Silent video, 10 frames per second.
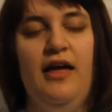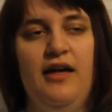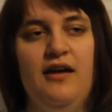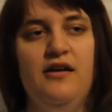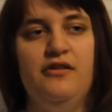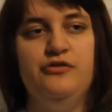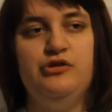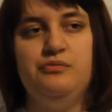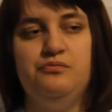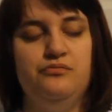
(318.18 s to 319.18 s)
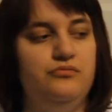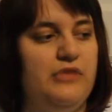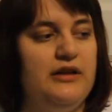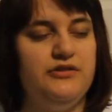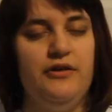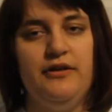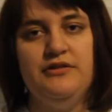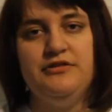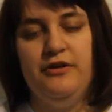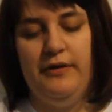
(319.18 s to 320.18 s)
and that's all there
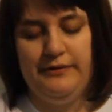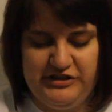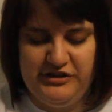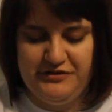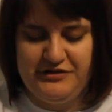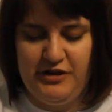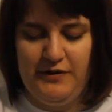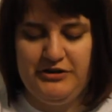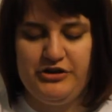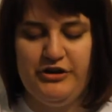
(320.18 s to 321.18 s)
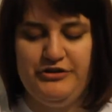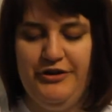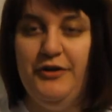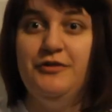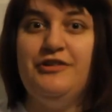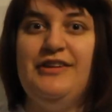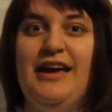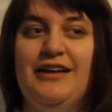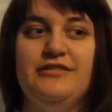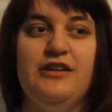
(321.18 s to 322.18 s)
is to it. Do you still watch cartoons?
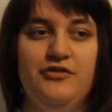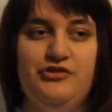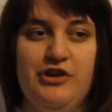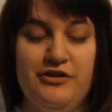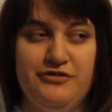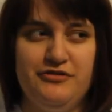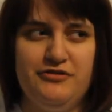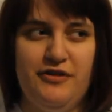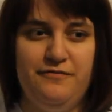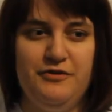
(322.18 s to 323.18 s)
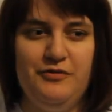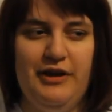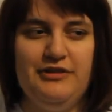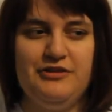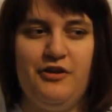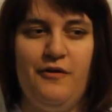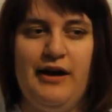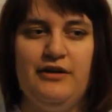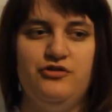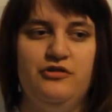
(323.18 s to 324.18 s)
Yes. Just a few nights ago,
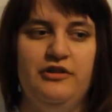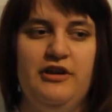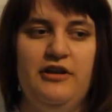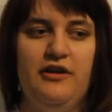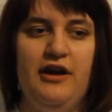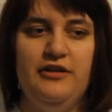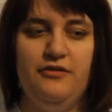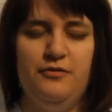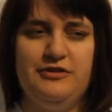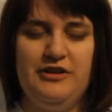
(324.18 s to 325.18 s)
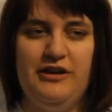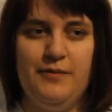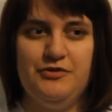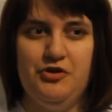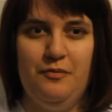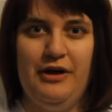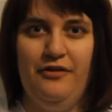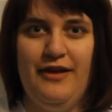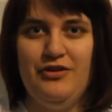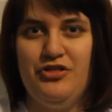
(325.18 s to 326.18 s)
actually, I stayed up to about
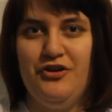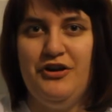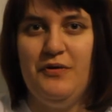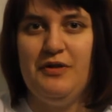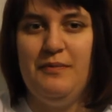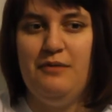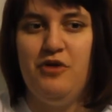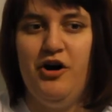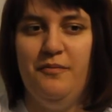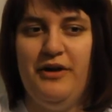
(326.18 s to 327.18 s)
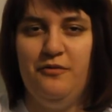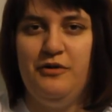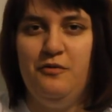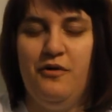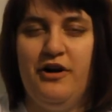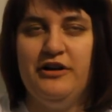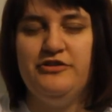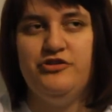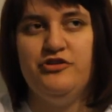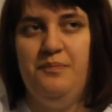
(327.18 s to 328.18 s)
11:30 with my mom and we
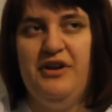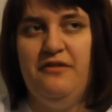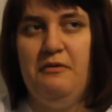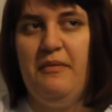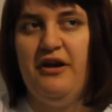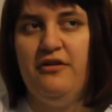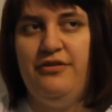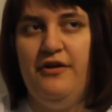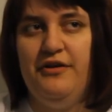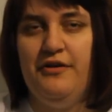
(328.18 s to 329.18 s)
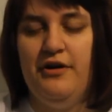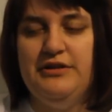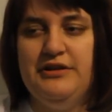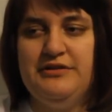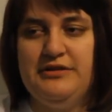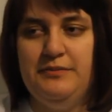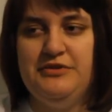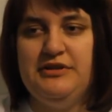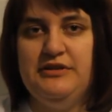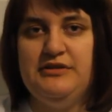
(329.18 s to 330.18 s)
watched a bit of a marathon on The
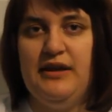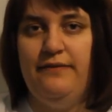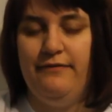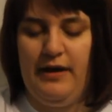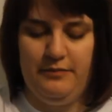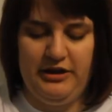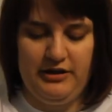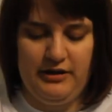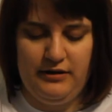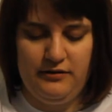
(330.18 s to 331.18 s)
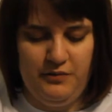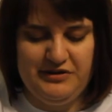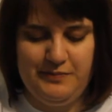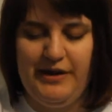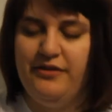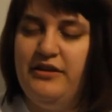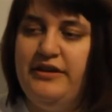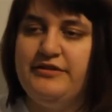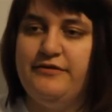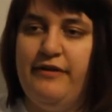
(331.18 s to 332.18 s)
Simpsons and Family Guy. What's my
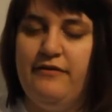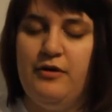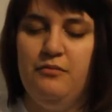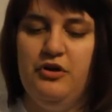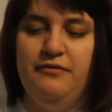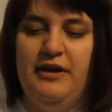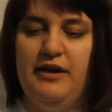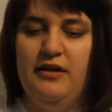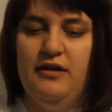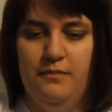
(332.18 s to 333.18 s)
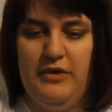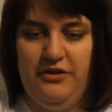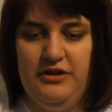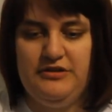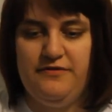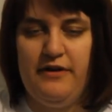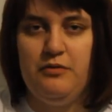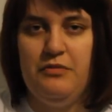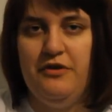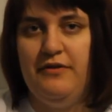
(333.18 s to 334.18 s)
least favorite movie? My least
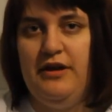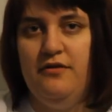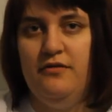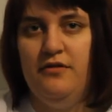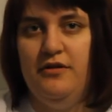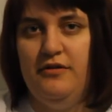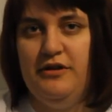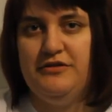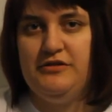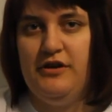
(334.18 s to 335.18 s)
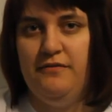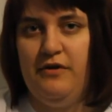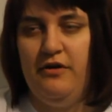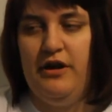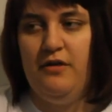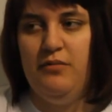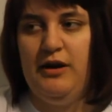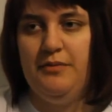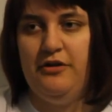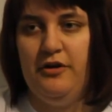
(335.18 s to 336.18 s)
favorite movie is a very
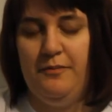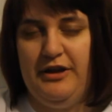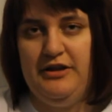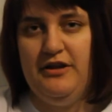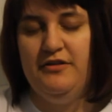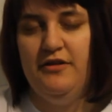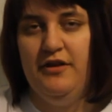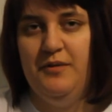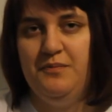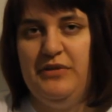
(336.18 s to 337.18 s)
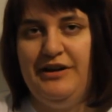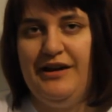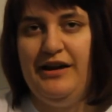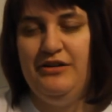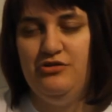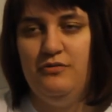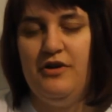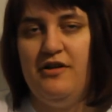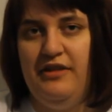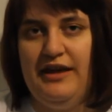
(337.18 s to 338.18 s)
unpopular opinion, but I do
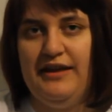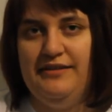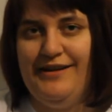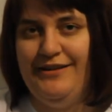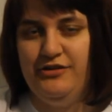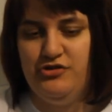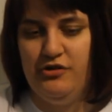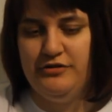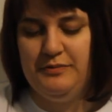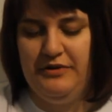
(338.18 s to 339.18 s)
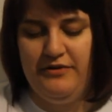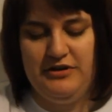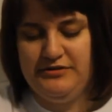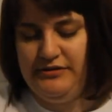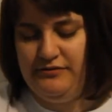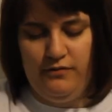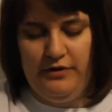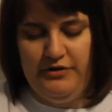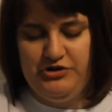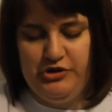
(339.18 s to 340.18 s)
not like Indiana Jones movies.
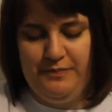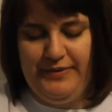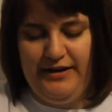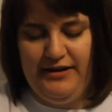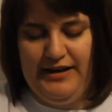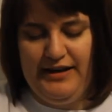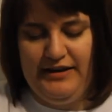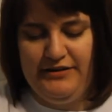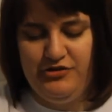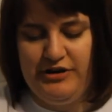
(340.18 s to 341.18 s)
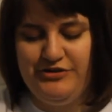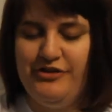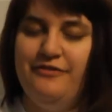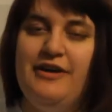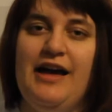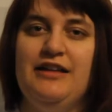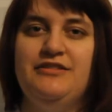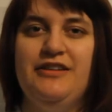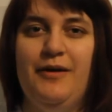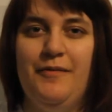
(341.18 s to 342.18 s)
Where would you bury hidden treasure if you had
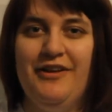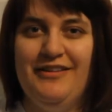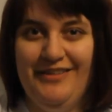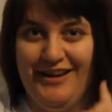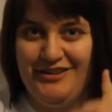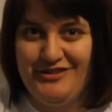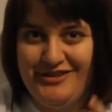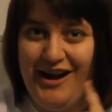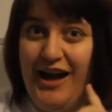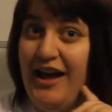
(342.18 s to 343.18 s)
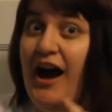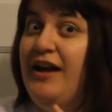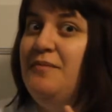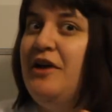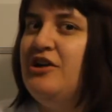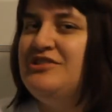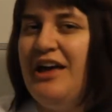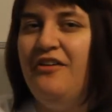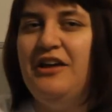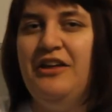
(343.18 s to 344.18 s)
some? Nice try. I am not
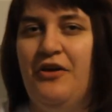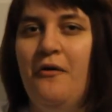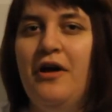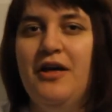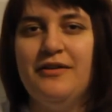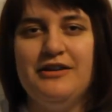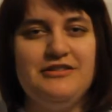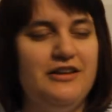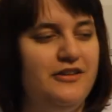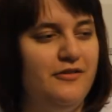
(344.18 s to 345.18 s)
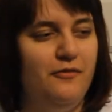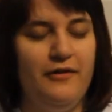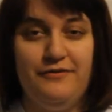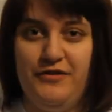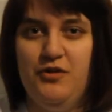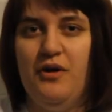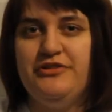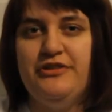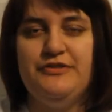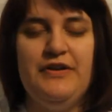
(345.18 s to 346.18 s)
telling you. Because then if you
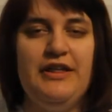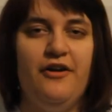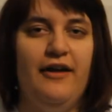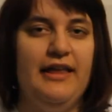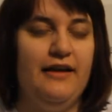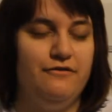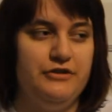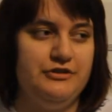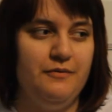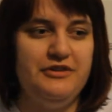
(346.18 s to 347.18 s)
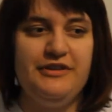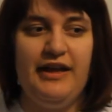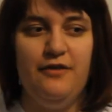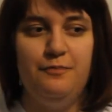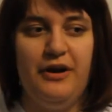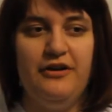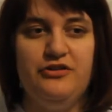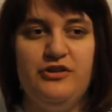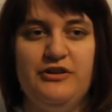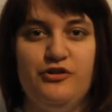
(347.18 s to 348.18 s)
watch this video and for some reason I have
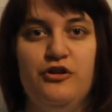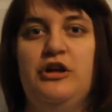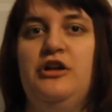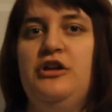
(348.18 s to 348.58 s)
buried treasure,